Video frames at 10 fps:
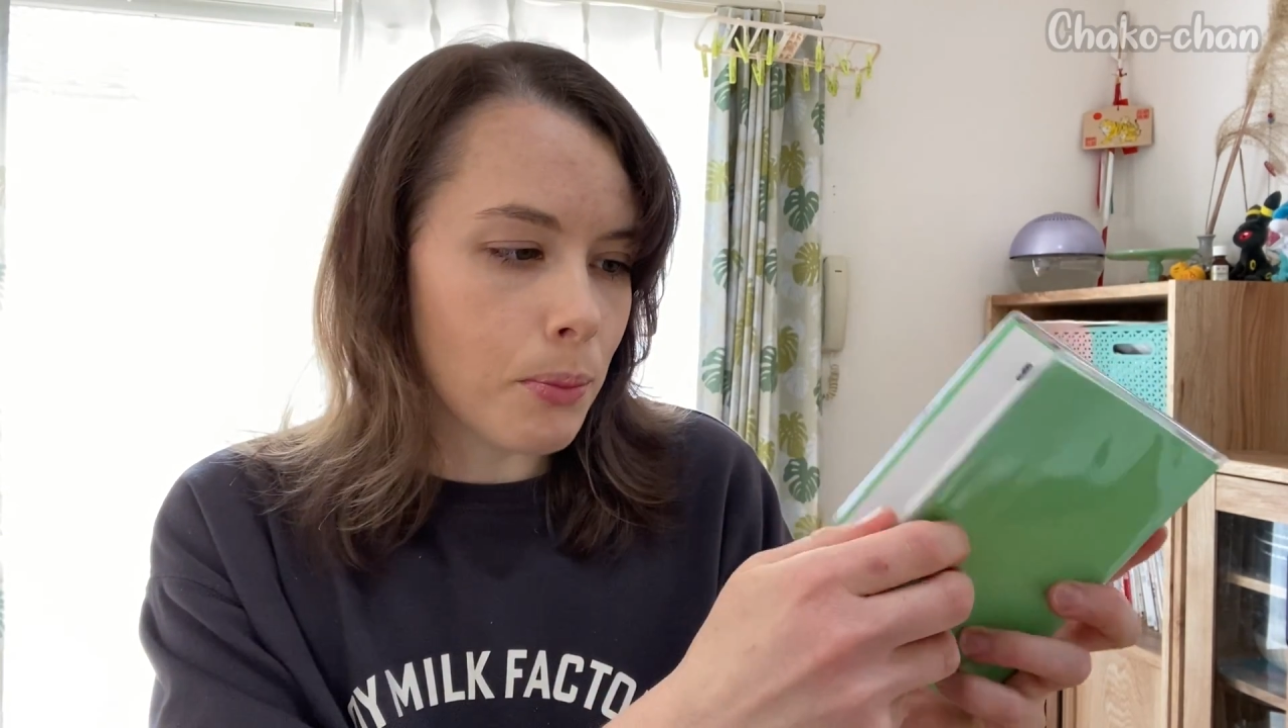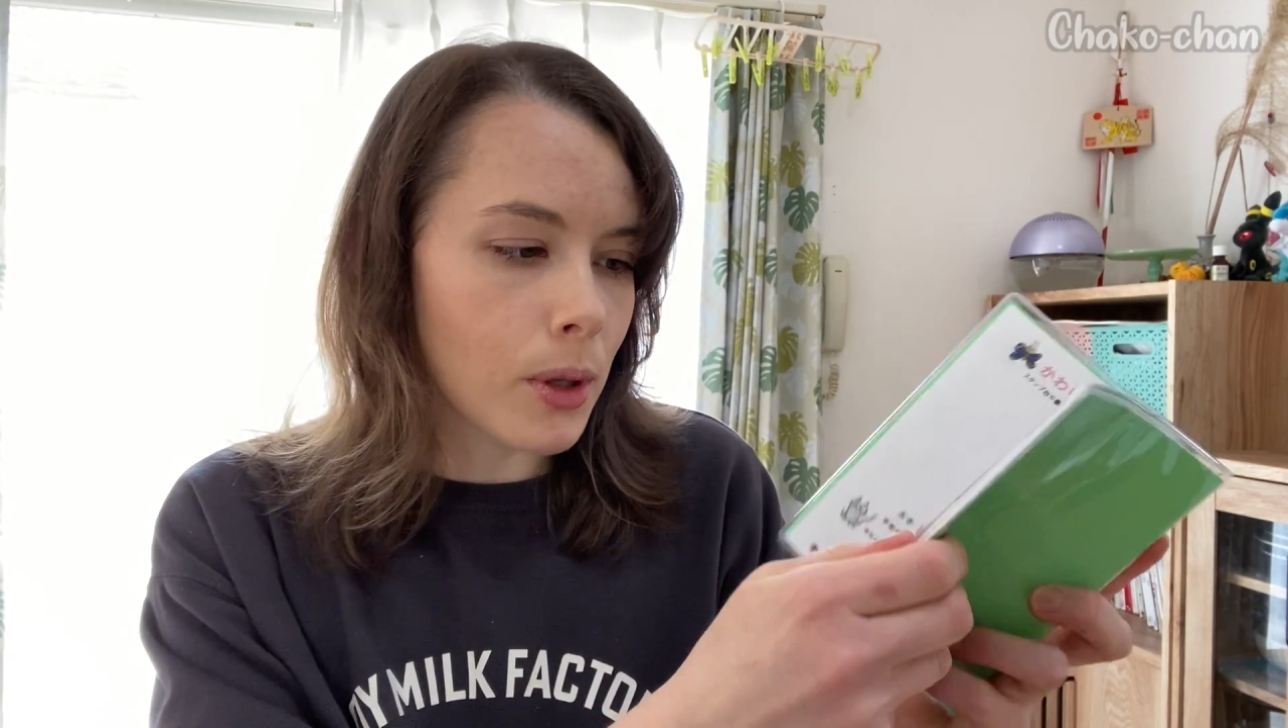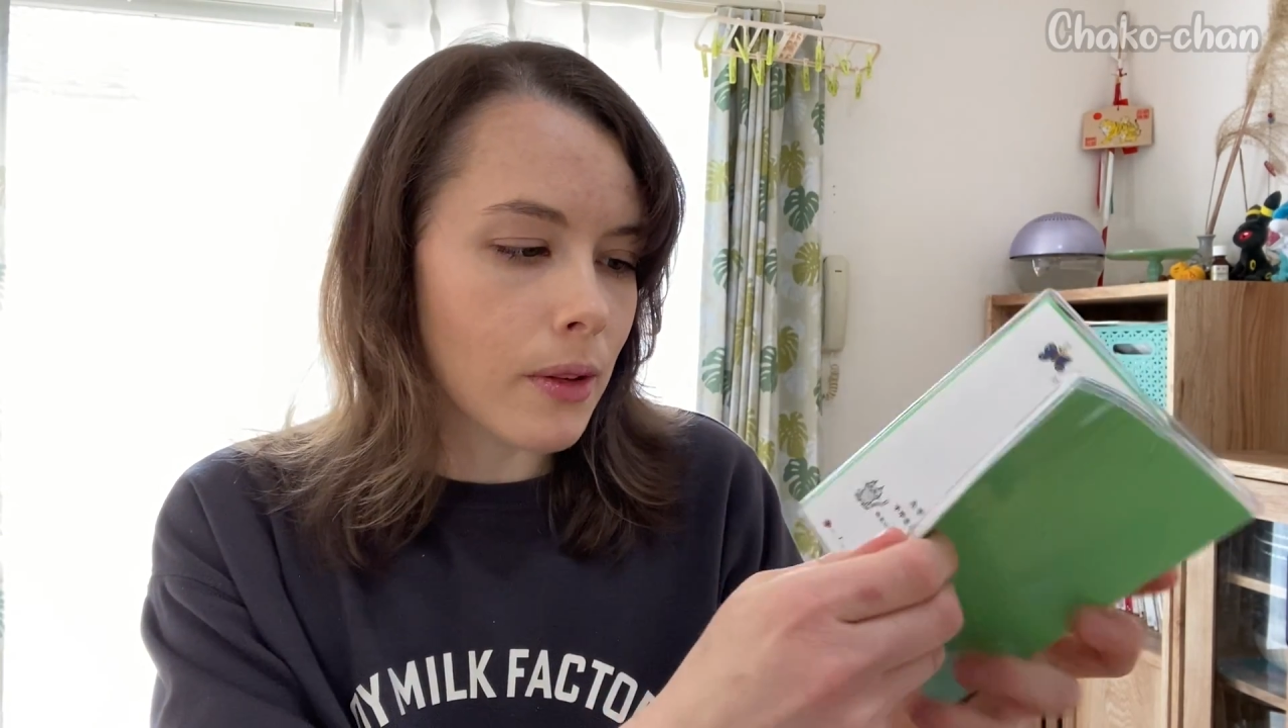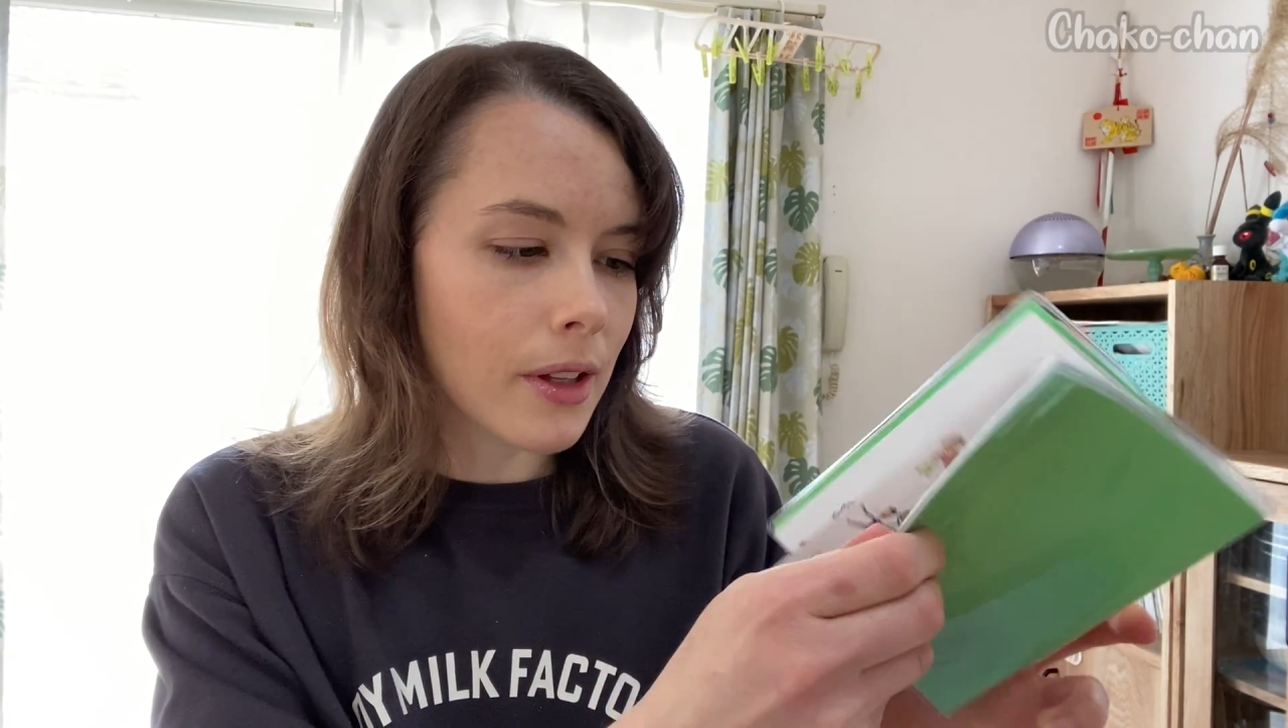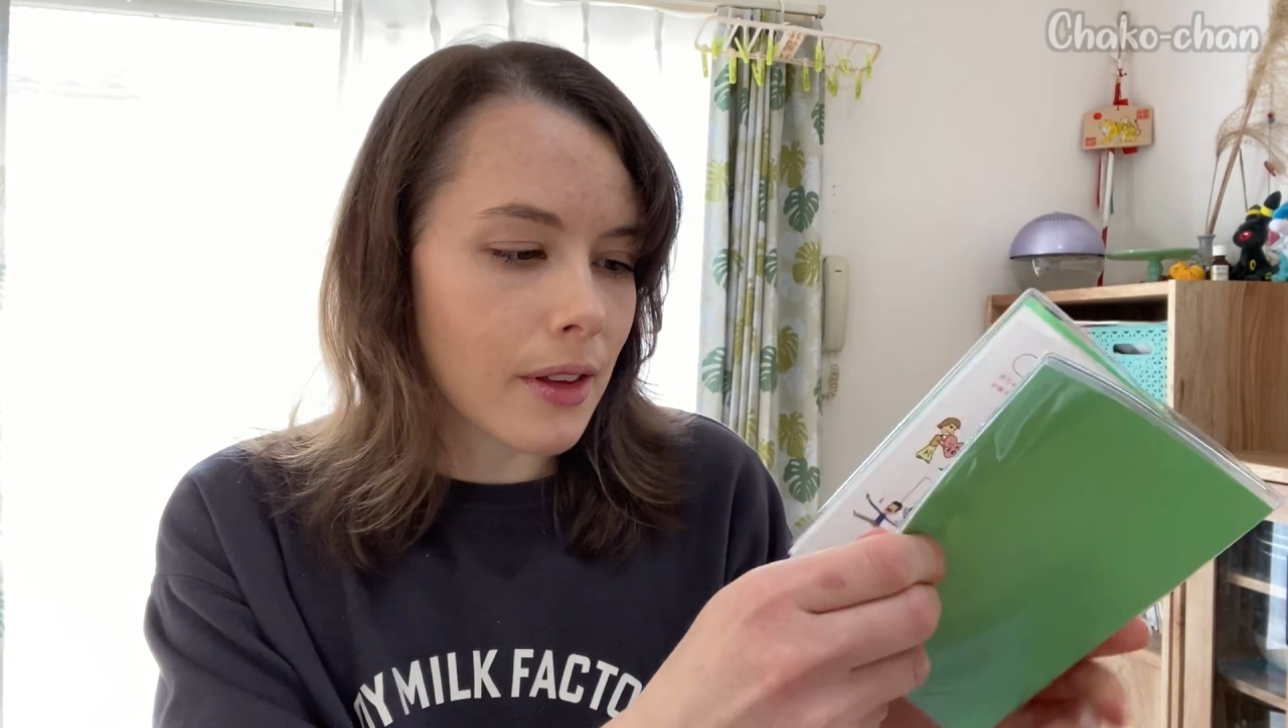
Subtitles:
booklet